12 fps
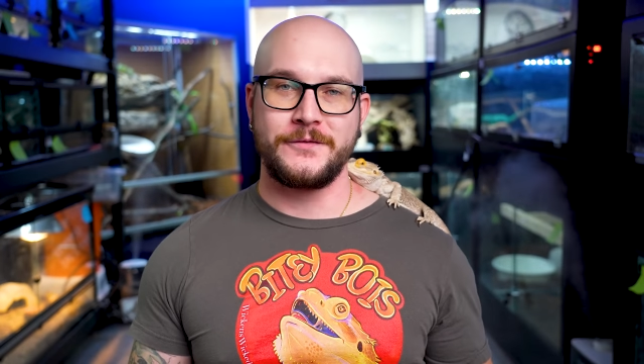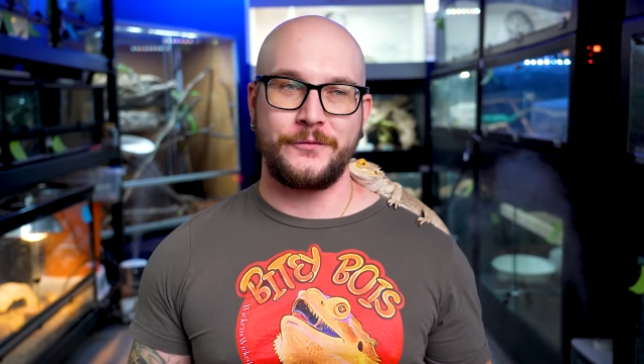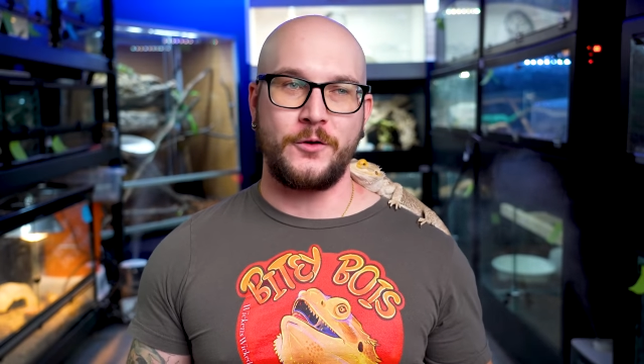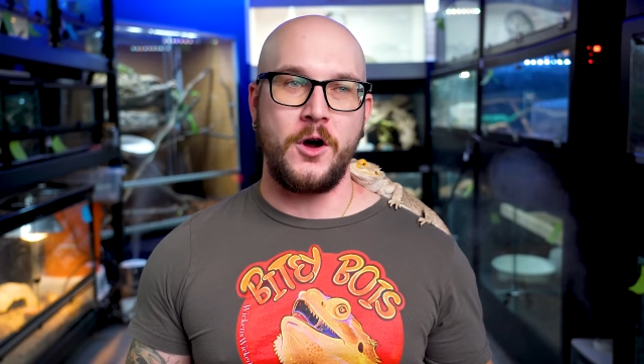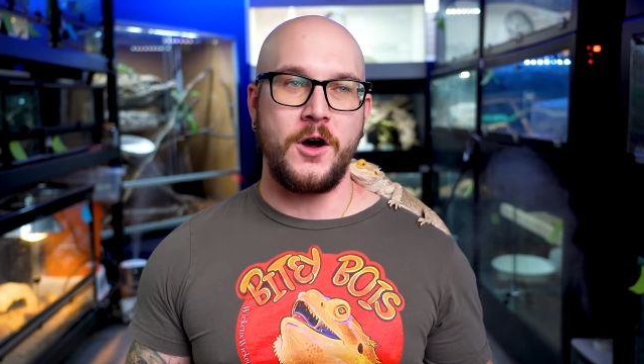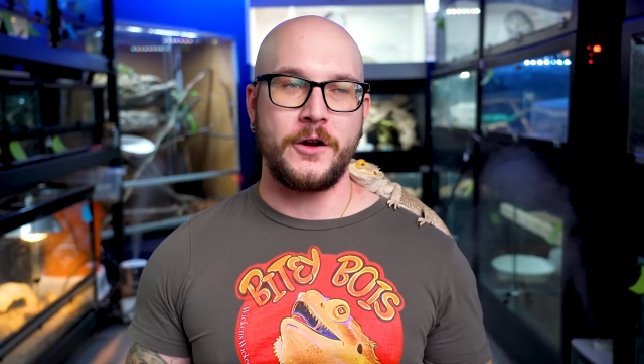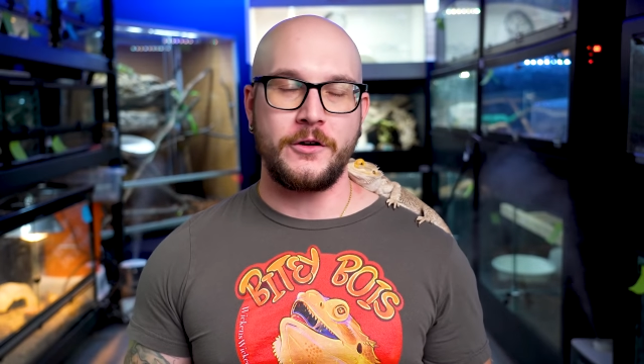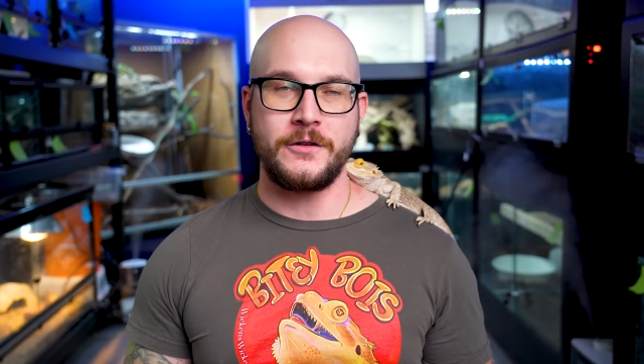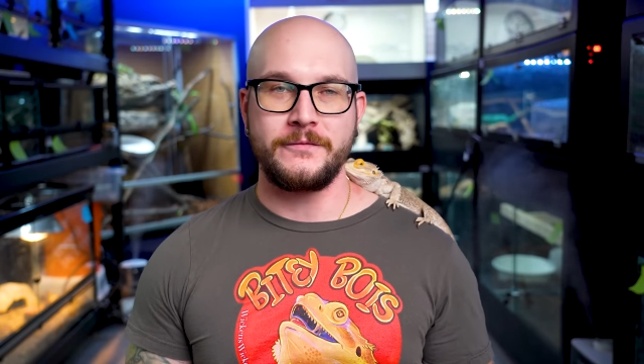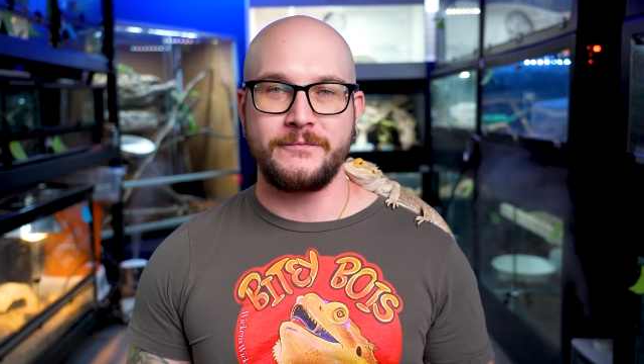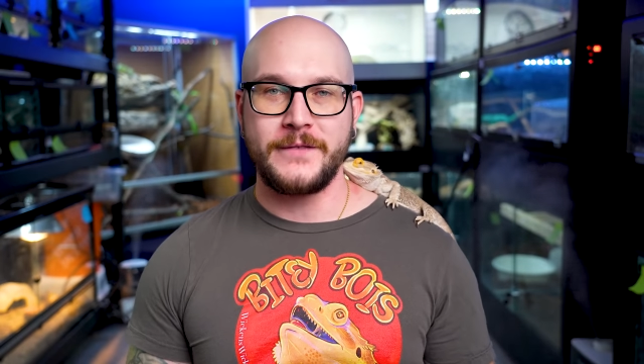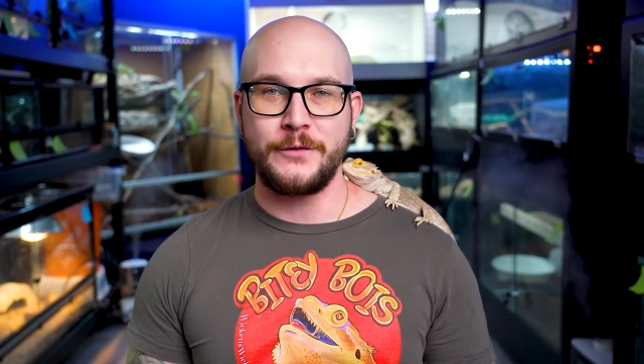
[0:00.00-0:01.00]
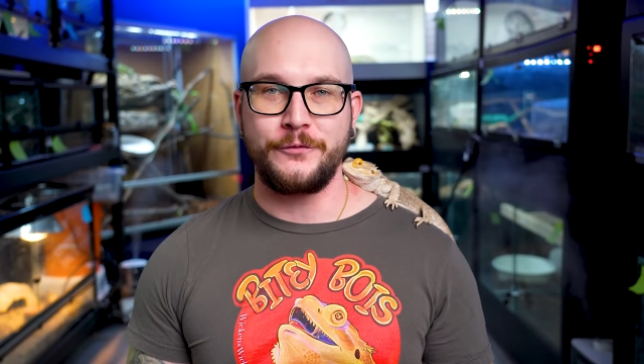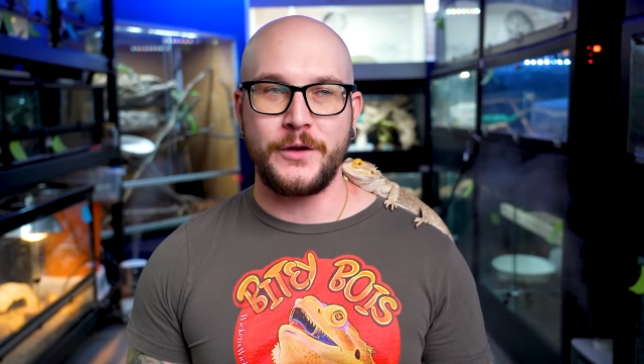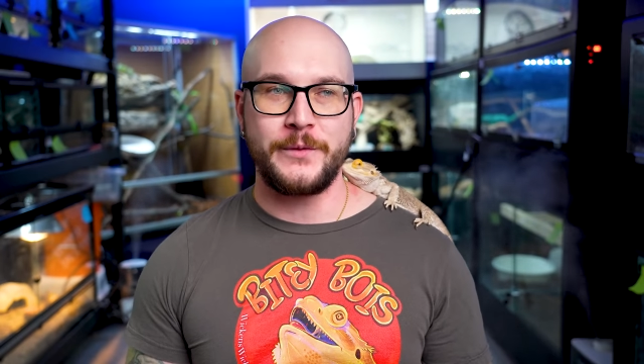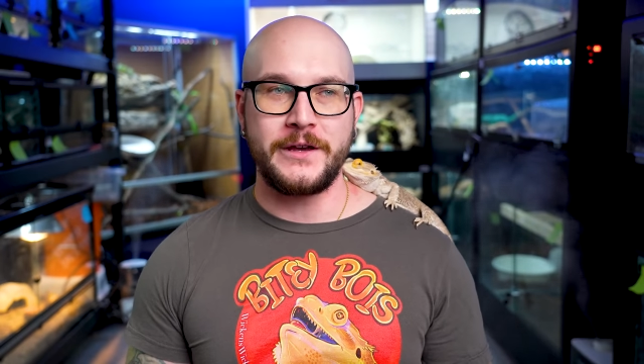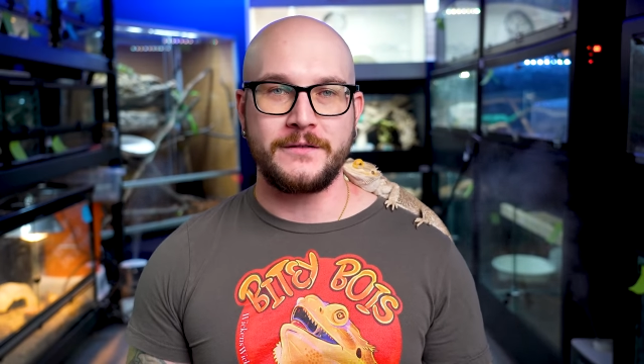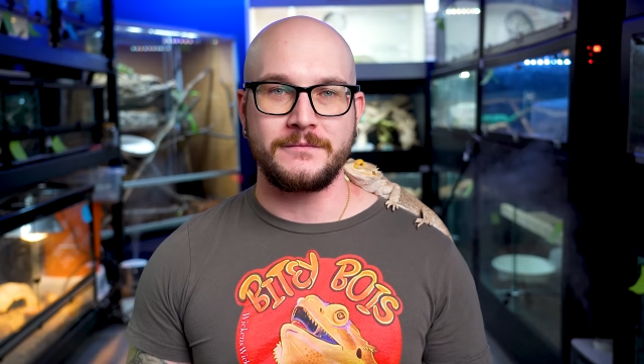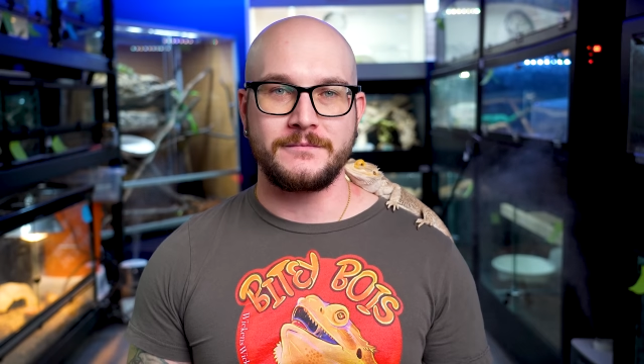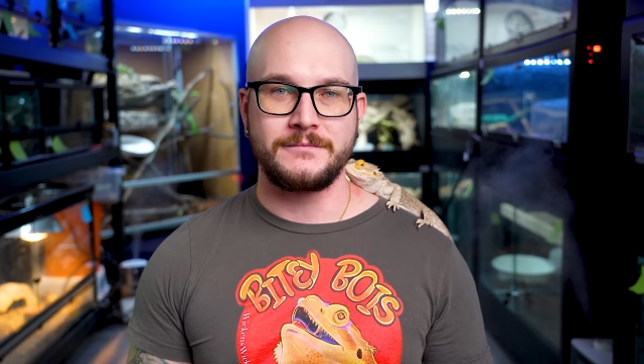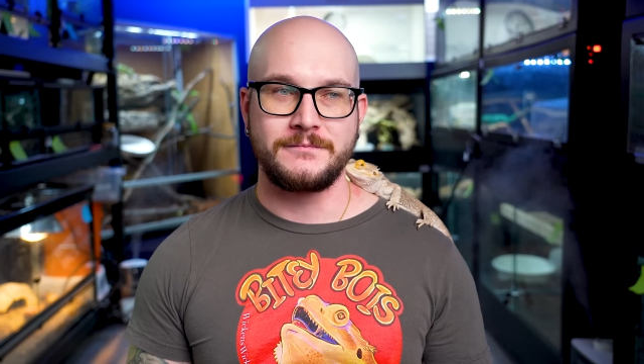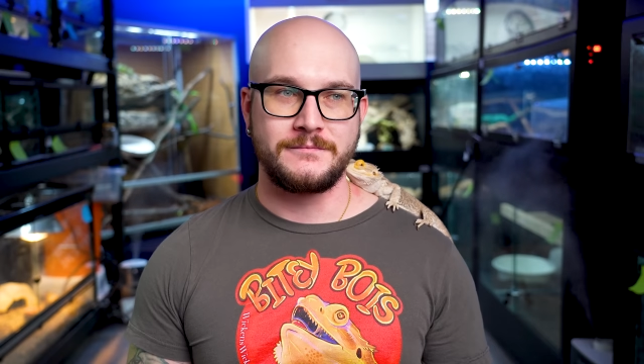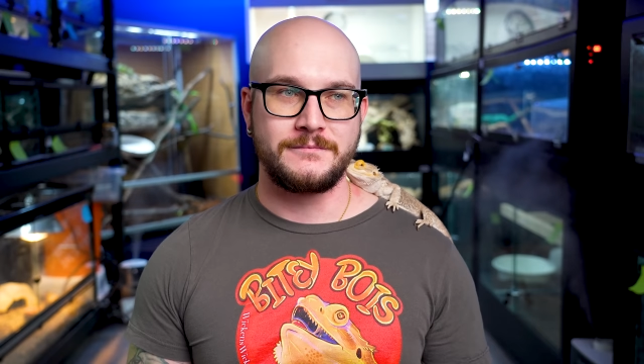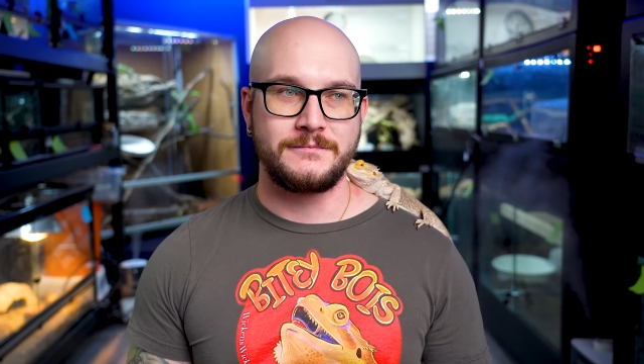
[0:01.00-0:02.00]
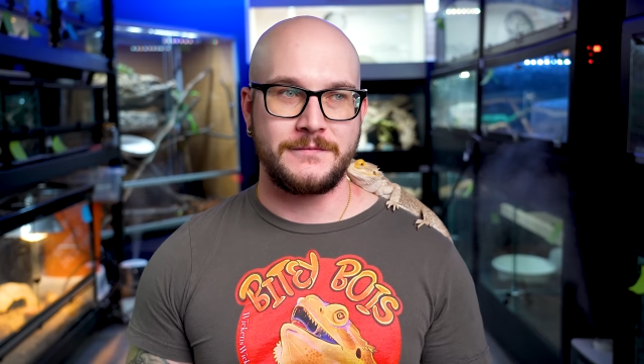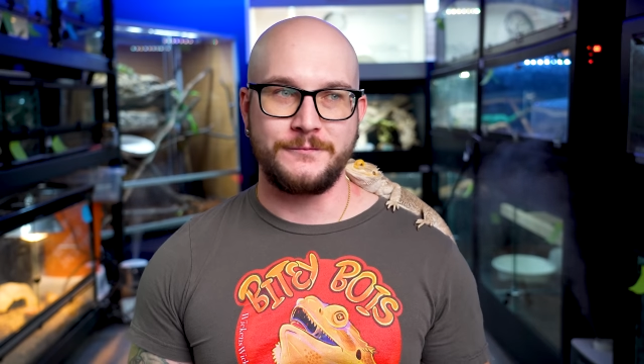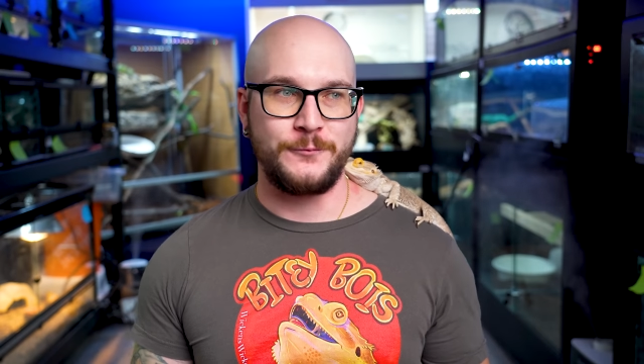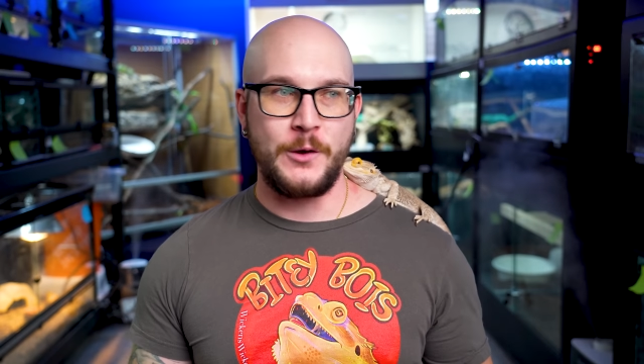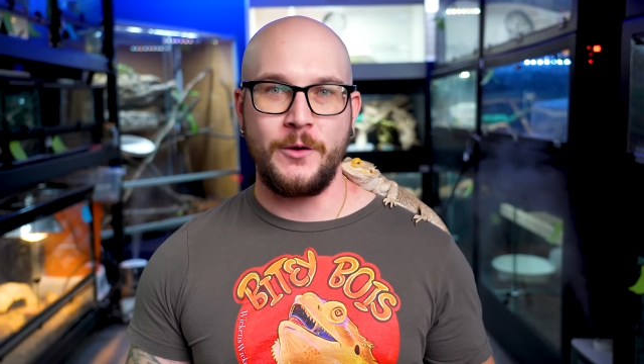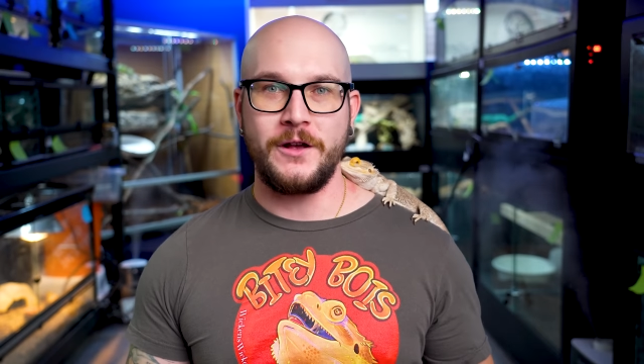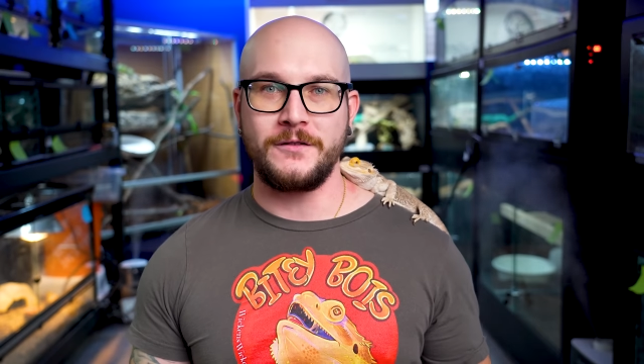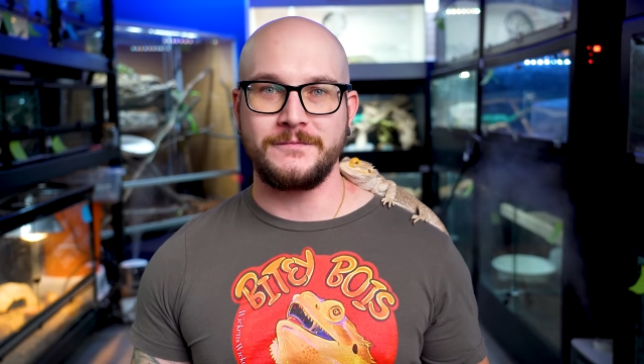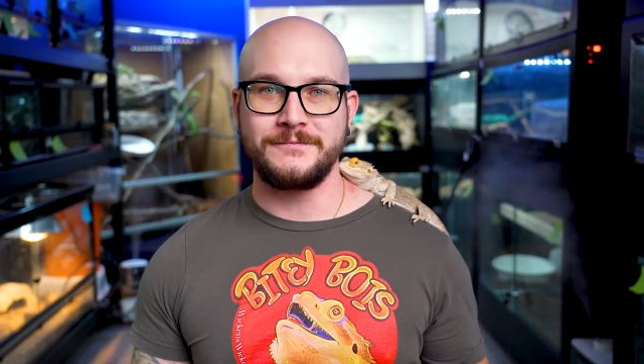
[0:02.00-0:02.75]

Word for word: frog or amphibian. We will,